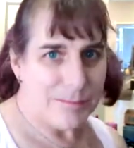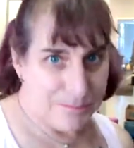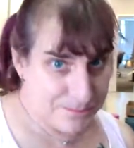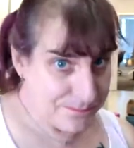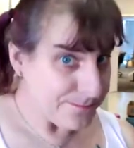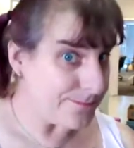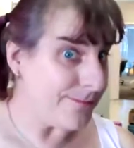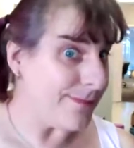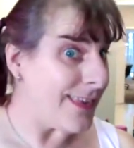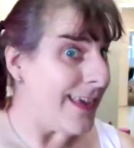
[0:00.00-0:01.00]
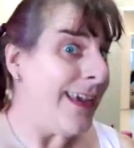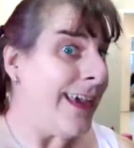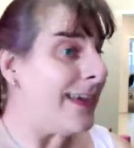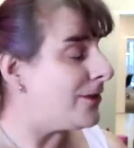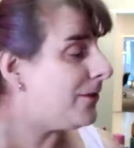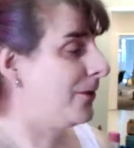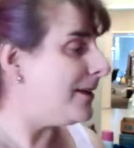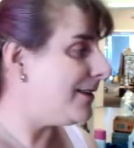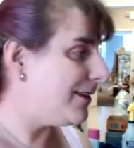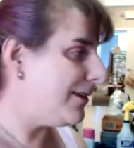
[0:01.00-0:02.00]
Hey
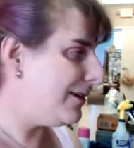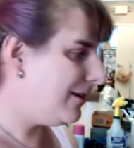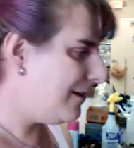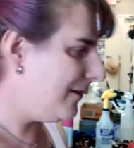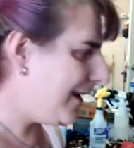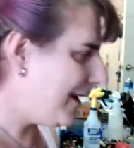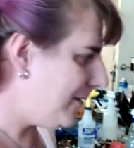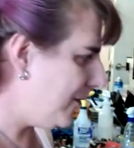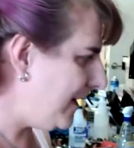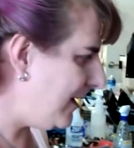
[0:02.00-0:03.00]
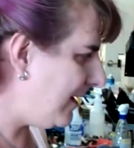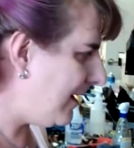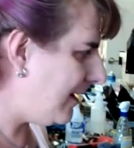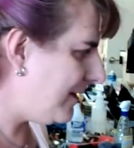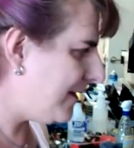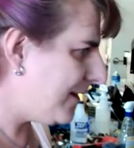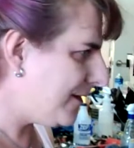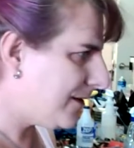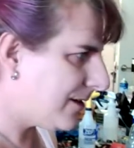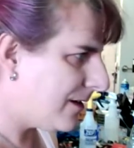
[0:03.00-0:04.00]
everyone, so alright, we got
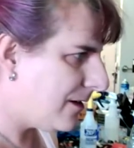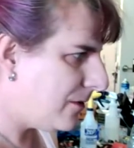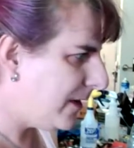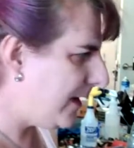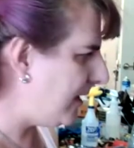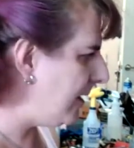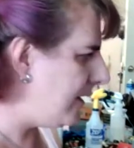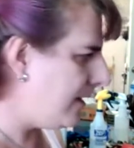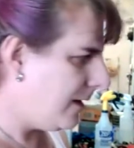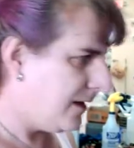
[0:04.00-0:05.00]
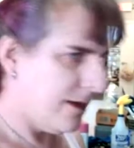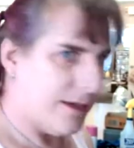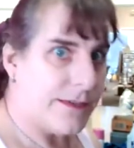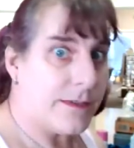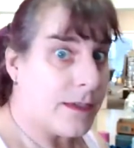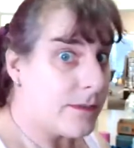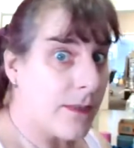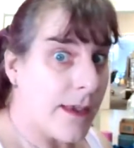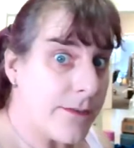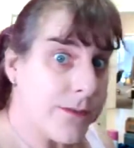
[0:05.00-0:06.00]
this going. It says
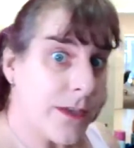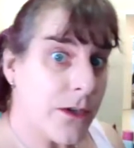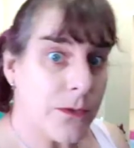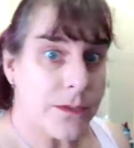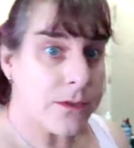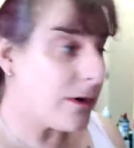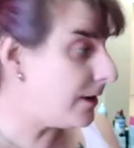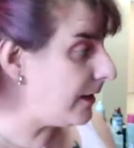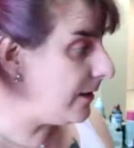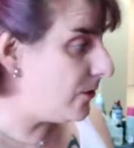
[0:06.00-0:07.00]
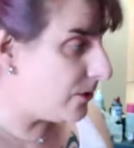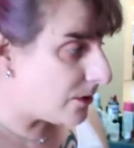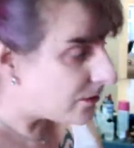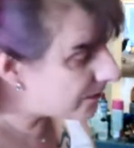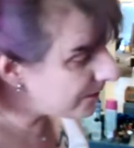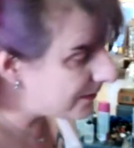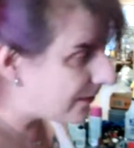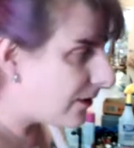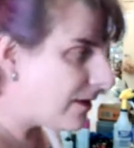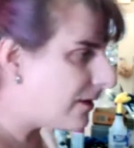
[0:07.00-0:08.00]
live video is starting. Who knows if it
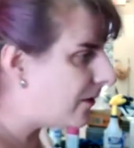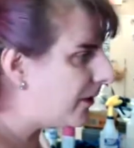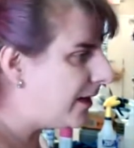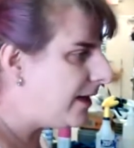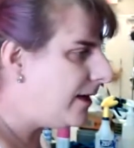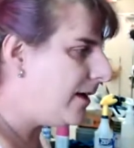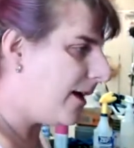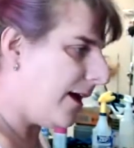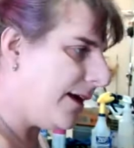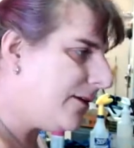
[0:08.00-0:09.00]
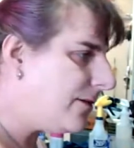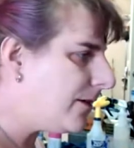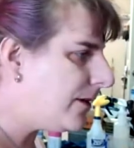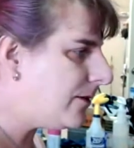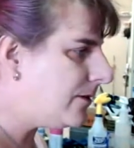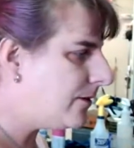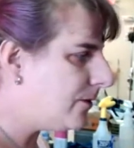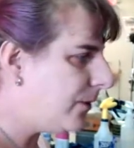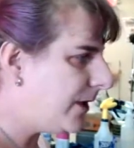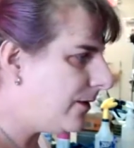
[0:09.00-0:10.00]
started already? I don't know.
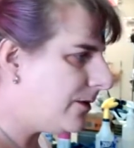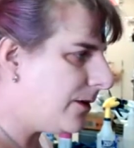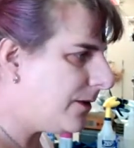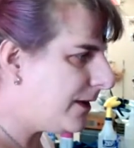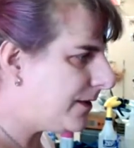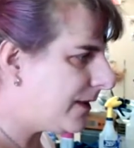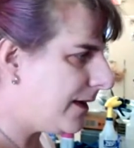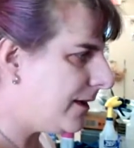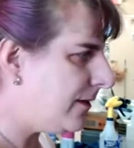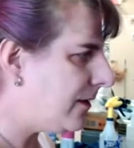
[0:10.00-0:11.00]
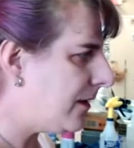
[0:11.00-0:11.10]
We don't know these things.